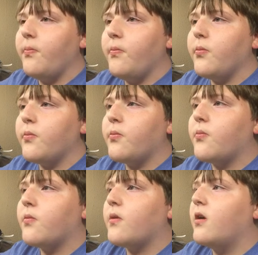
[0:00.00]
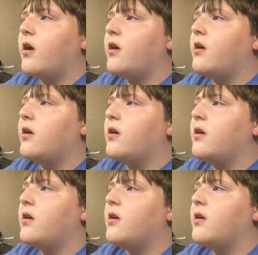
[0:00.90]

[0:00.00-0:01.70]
Nothing is said.